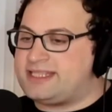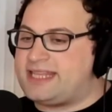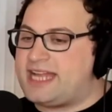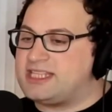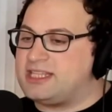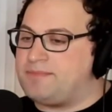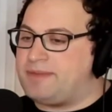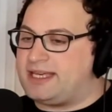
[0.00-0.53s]

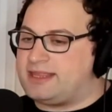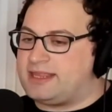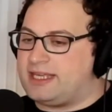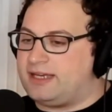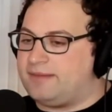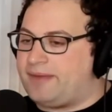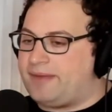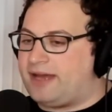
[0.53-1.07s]
that's the big
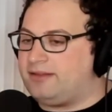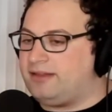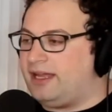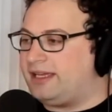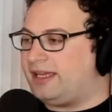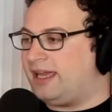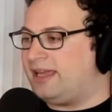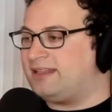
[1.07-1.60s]
thing about
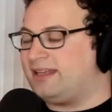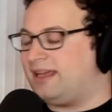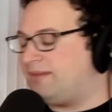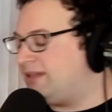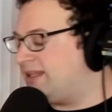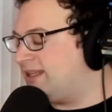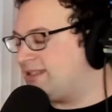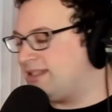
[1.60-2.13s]
like, and I
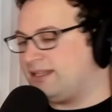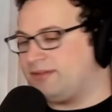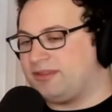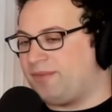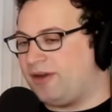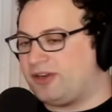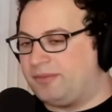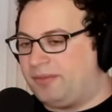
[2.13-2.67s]
mean, that's the thing with
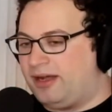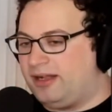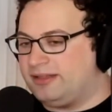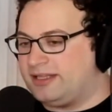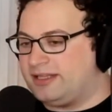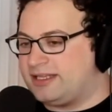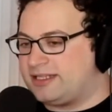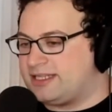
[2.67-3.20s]
American
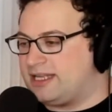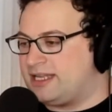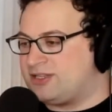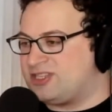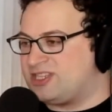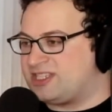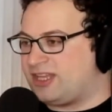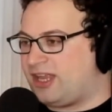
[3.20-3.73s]
politics. It's
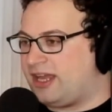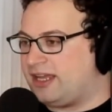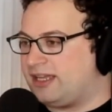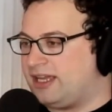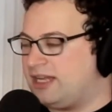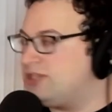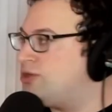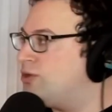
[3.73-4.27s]
just like
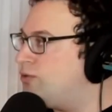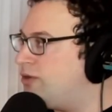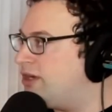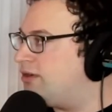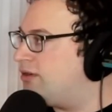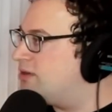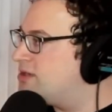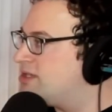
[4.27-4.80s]
in 2
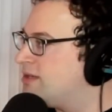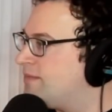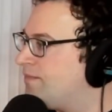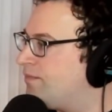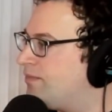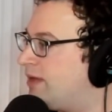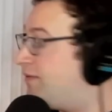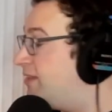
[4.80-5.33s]
years,
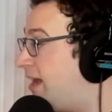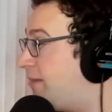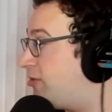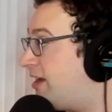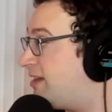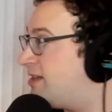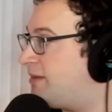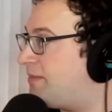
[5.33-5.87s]
if the
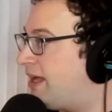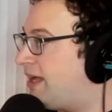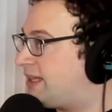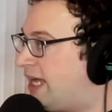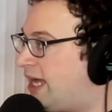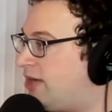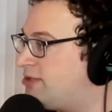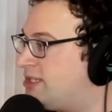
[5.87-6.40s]
Democrats take back the
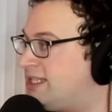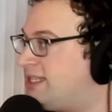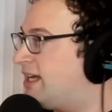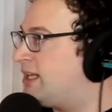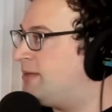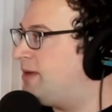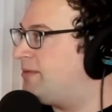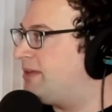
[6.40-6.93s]
House, he's not
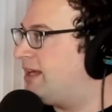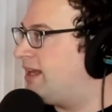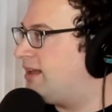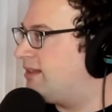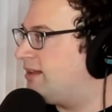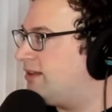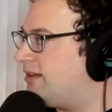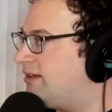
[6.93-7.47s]
going to be able to get
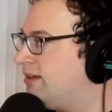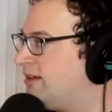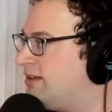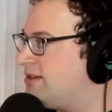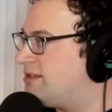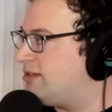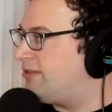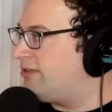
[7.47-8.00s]
anything done.
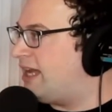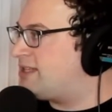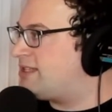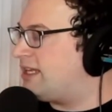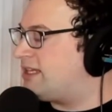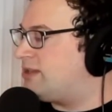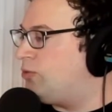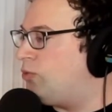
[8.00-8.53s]
So that's
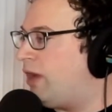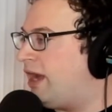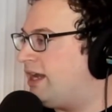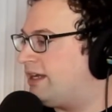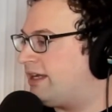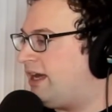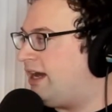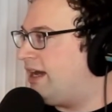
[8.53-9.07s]
like the way
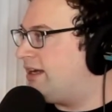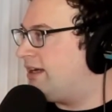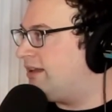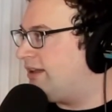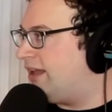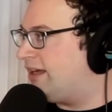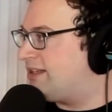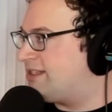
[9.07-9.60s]
to kind of
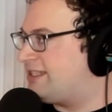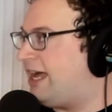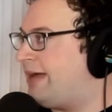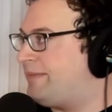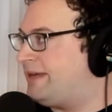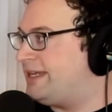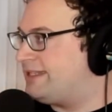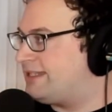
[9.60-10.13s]
like
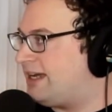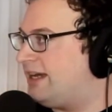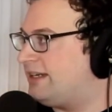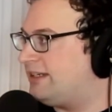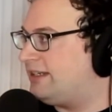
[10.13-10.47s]
stop his kind of